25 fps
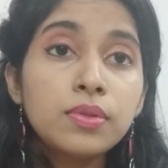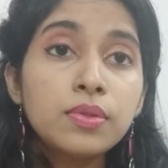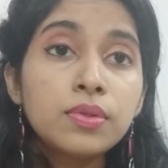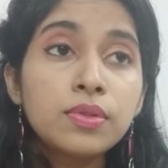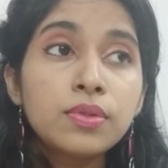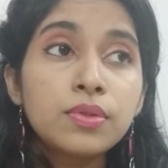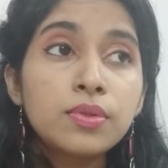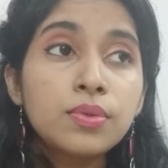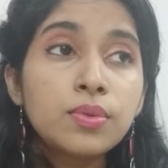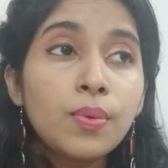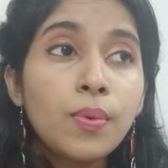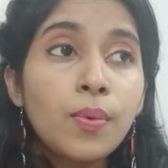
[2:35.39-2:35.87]

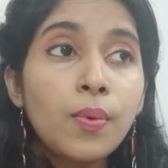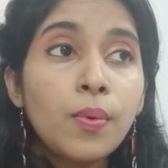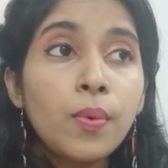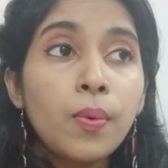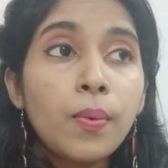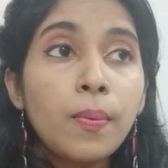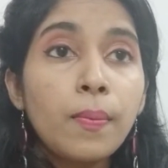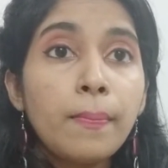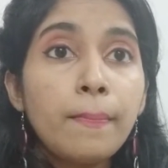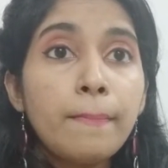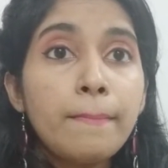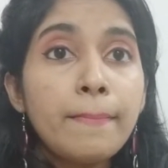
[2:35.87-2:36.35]

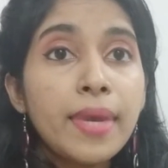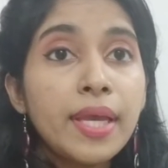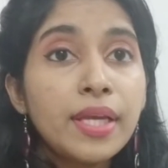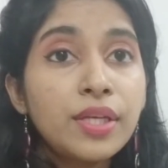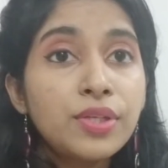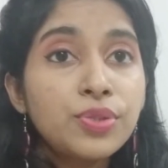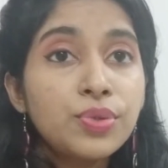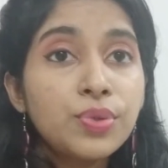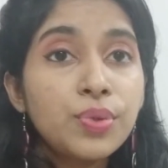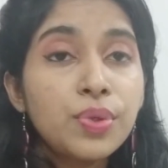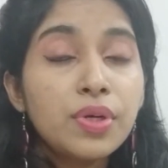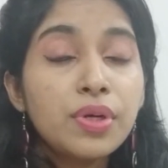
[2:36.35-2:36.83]
so
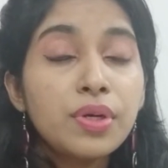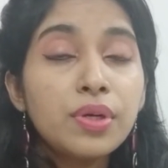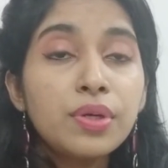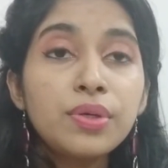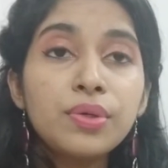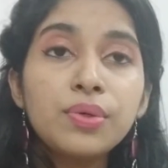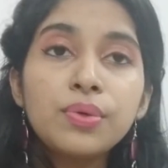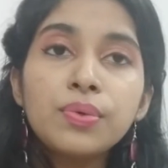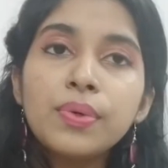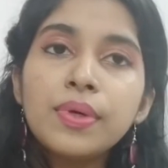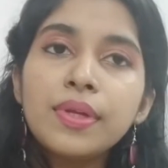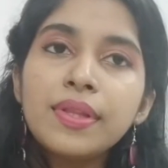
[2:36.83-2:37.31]
make sure
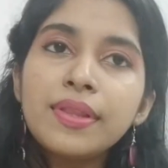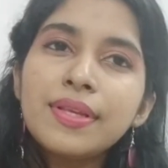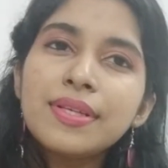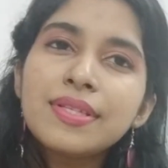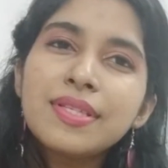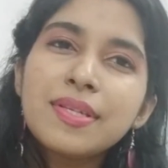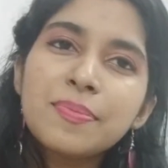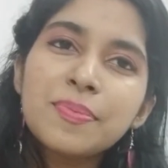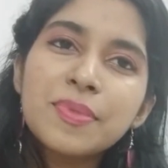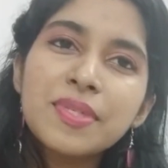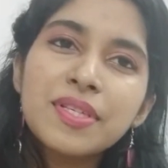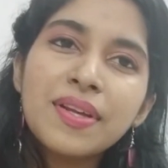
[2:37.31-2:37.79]
you hit the
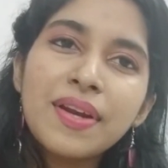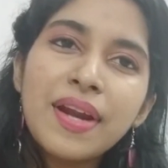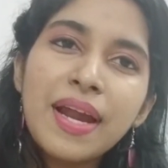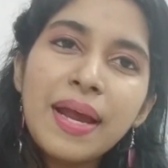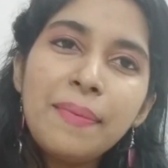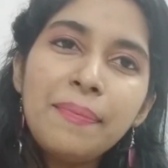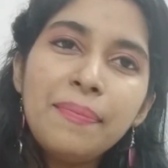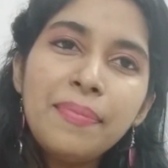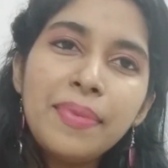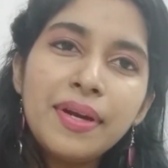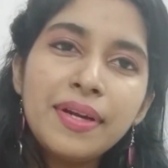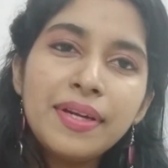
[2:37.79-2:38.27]

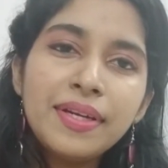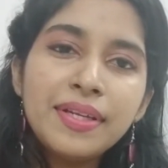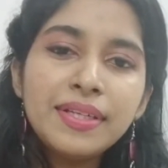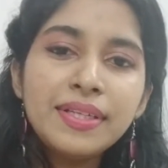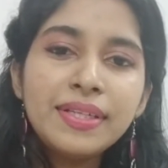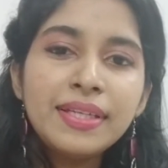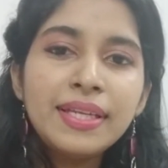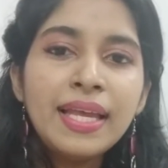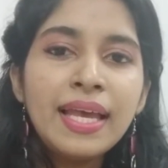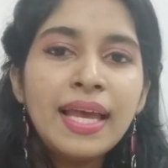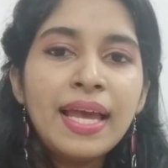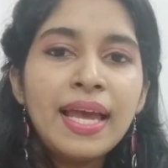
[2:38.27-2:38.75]
subscribe
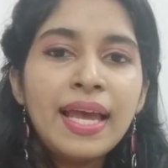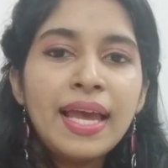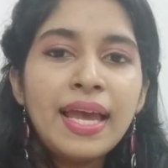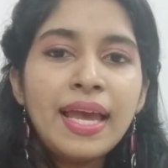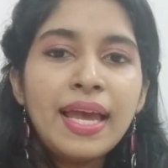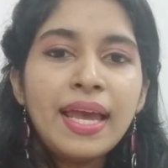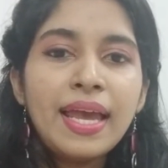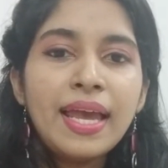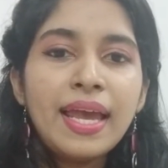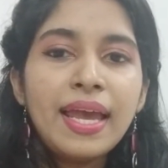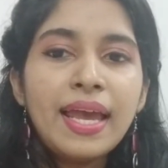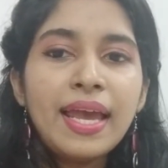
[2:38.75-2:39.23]
button
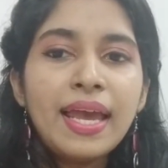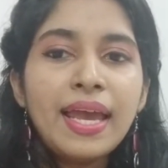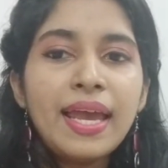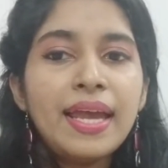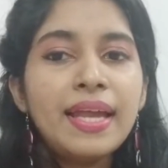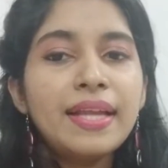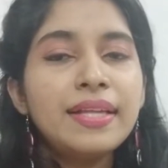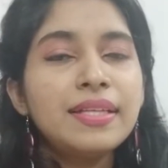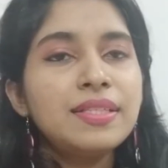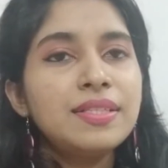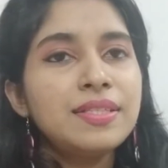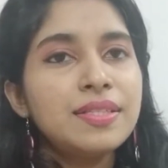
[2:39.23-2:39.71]

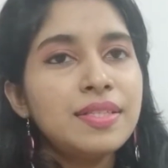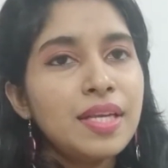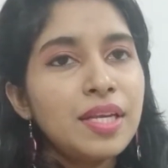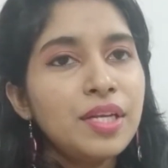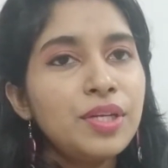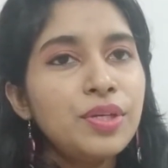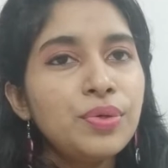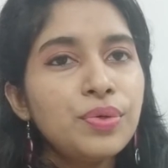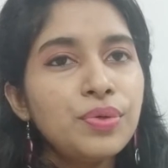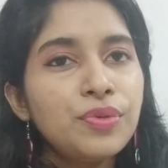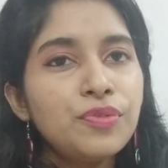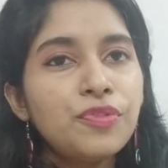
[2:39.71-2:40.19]
and
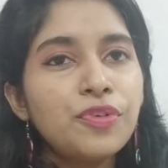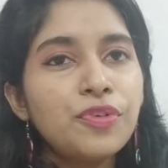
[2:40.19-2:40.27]
stay tuned for